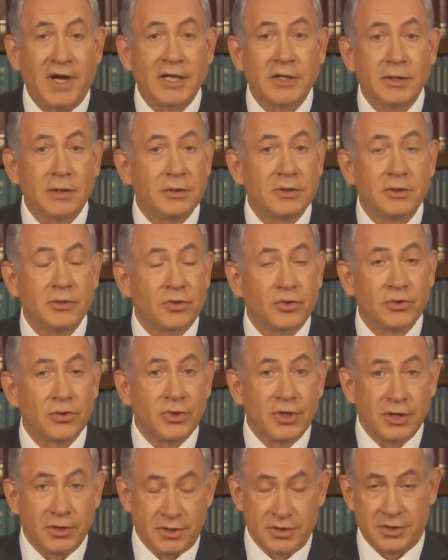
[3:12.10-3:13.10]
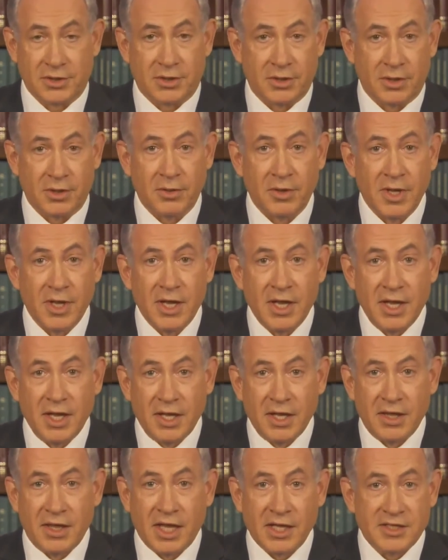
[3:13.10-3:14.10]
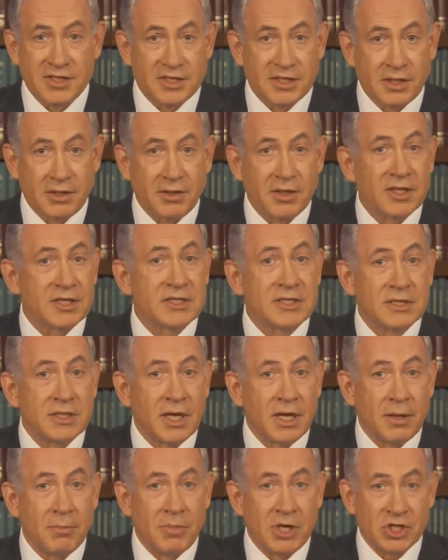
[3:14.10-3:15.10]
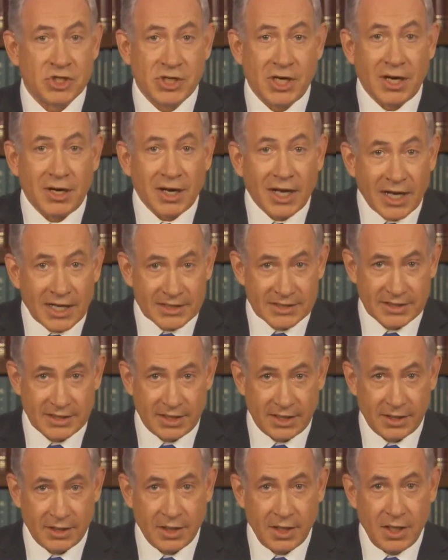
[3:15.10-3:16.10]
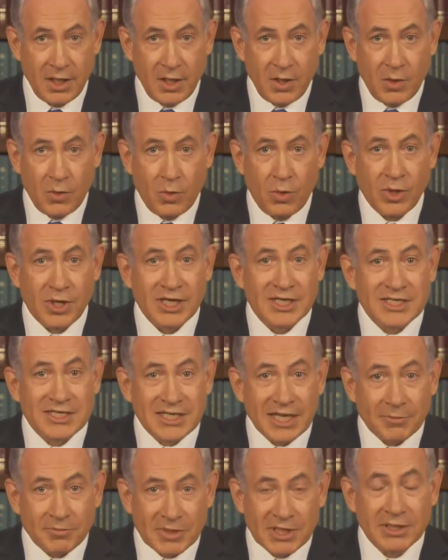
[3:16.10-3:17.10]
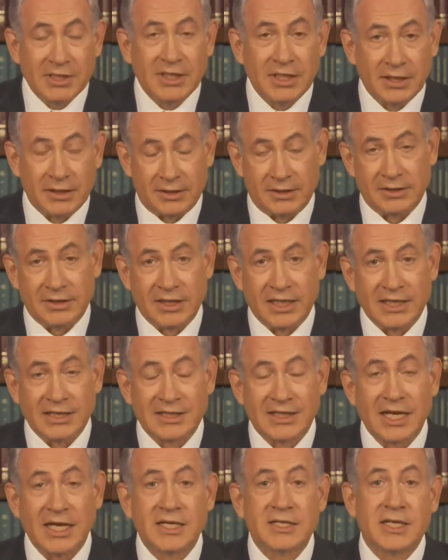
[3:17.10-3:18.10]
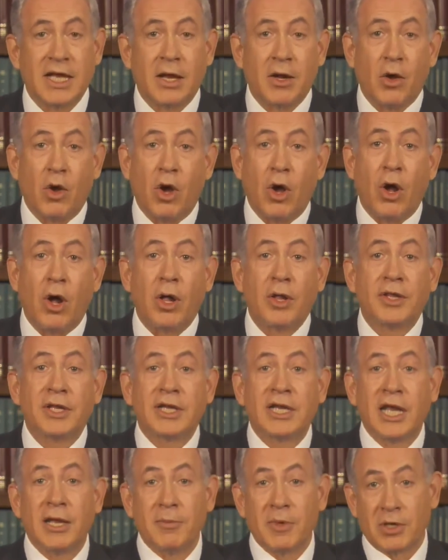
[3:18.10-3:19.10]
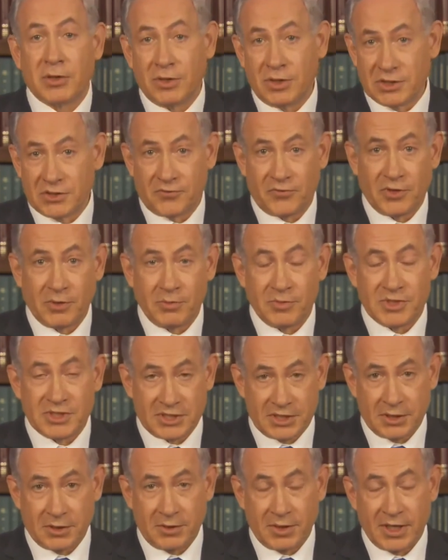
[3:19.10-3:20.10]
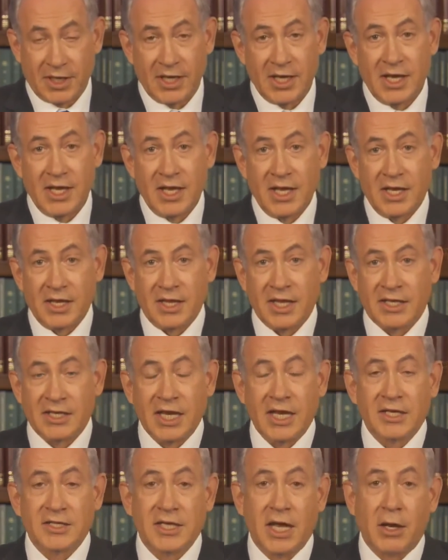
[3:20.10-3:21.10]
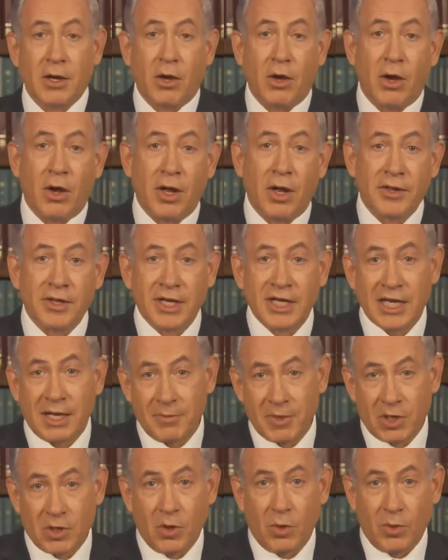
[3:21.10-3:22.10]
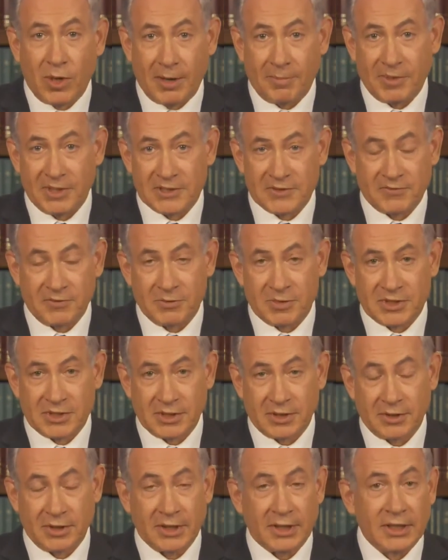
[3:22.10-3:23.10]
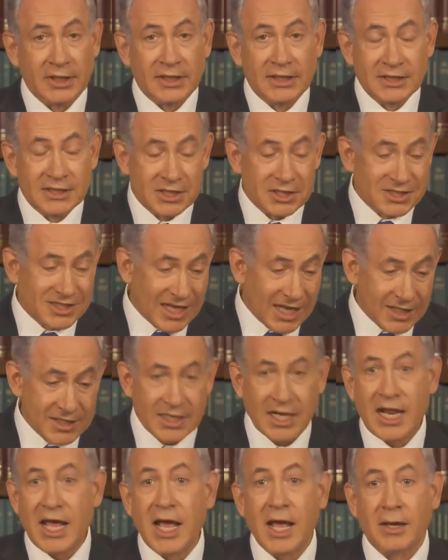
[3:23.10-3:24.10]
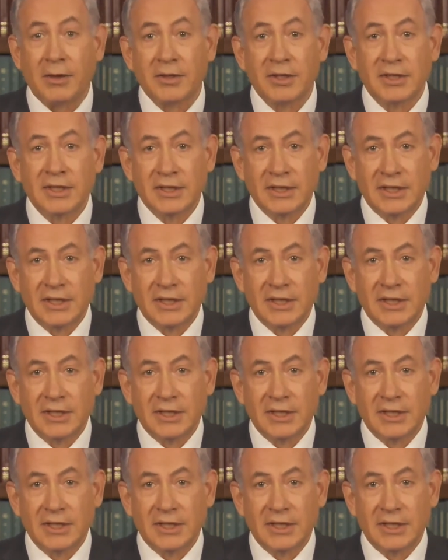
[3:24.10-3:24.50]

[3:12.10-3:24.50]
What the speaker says: I told you 2 years ago that Syria's Bashar Assad would accept a deal that takes out all the chemicals from Syria, that takes out all the chemical weapons from Syria, just takes it out,